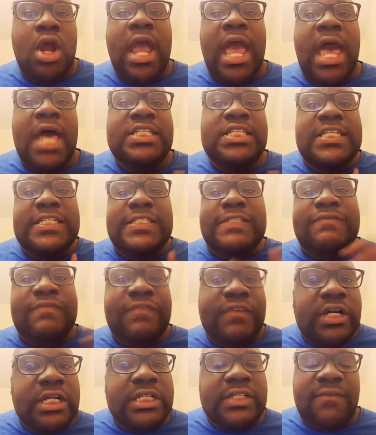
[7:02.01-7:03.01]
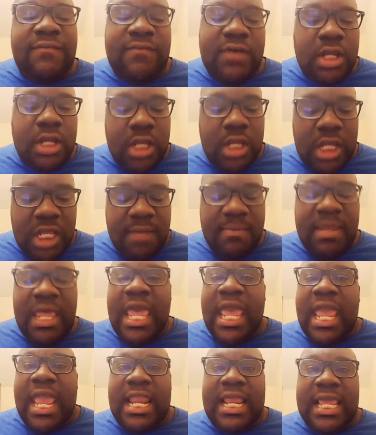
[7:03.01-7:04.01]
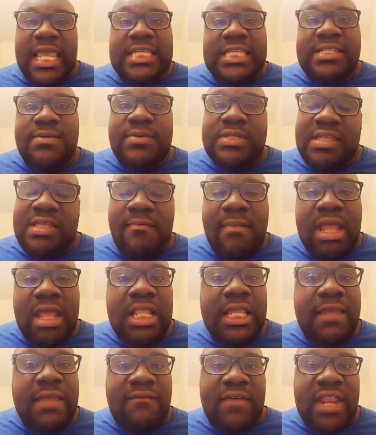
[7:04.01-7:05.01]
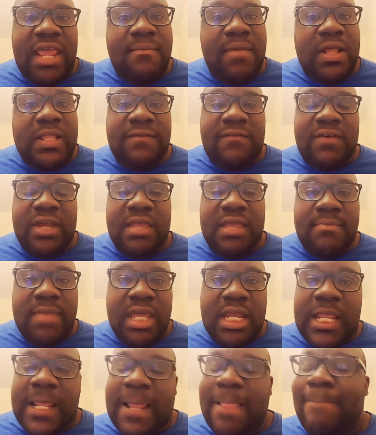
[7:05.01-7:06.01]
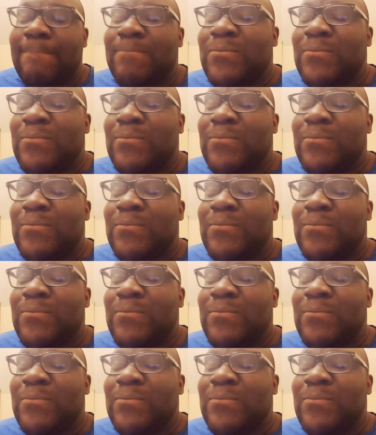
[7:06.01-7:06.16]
Her house is fucked the fuck up. And I guess it was somebody looking for that motherfucking money.